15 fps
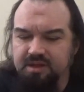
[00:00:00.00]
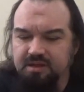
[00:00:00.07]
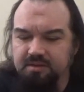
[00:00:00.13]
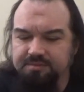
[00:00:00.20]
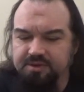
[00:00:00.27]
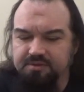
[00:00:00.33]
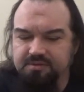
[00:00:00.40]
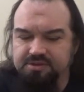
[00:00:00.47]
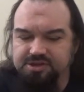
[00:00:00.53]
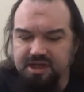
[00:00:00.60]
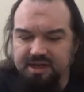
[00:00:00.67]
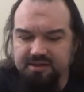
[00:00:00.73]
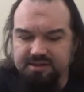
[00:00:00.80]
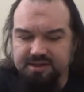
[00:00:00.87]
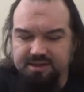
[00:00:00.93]
mutant
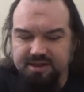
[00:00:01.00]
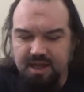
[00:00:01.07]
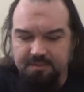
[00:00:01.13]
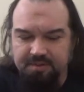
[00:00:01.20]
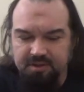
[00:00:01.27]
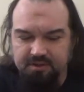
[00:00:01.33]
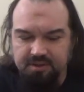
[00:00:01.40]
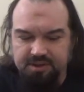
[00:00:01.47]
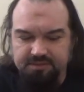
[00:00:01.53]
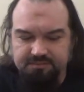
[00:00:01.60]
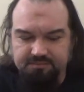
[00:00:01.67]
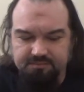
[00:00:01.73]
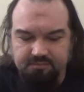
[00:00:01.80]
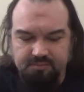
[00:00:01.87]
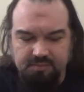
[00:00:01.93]
child kidnapping ring.
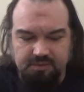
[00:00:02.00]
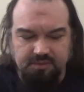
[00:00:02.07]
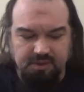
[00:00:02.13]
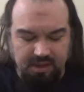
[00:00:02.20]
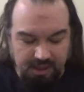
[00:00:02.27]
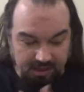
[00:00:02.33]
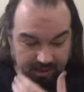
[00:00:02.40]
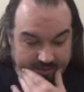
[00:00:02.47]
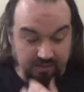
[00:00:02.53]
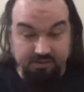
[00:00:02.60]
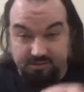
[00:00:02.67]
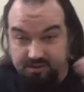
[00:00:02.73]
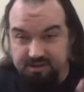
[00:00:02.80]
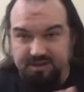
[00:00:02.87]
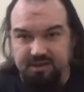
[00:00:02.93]
To
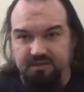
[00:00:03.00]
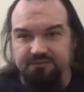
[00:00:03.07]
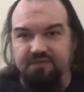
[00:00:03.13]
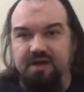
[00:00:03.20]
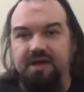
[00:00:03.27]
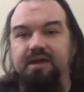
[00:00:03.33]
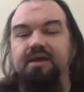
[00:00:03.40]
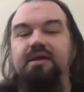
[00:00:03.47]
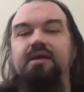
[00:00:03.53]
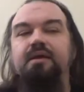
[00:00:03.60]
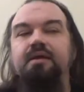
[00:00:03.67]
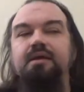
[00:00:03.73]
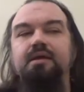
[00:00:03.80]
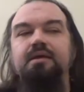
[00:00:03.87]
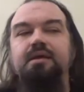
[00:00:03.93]
clarify, it
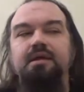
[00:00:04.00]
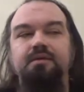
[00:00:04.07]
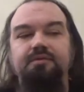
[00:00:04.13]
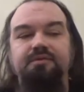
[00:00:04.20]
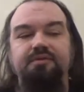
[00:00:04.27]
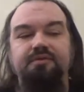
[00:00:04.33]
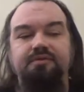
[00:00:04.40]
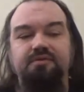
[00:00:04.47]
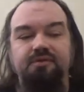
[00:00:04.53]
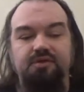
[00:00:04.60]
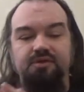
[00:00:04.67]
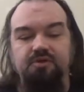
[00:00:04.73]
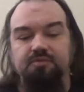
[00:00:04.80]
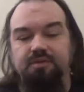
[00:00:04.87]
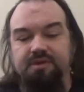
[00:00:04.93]
was
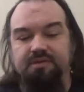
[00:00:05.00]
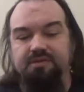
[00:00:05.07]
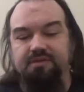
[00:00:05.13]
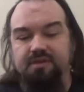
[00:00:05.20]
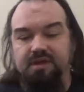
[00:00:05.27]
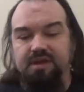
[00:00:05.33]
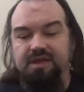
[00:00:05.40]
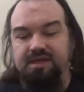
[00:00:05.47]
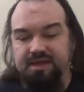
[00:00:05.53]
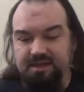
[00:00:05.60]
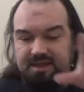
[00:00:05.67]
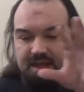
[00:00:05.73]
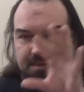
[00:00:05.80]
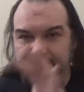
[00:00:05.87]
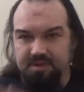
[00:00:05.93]
humans
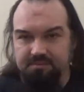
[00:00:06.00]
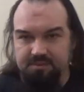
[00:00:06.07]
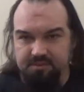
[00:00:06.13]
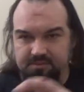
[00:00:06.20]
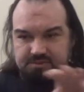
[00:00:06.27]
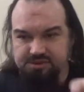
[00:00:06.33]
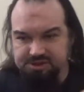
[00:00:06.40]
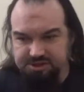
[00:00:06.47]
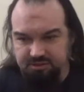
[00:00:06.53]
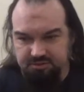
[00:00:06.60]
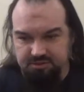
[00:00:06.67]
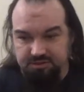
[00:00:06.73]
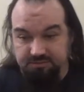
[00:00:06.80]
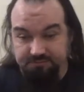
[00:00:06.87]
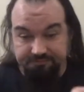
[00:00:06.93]
kidnapping mutant
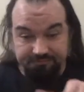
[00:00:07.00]
children.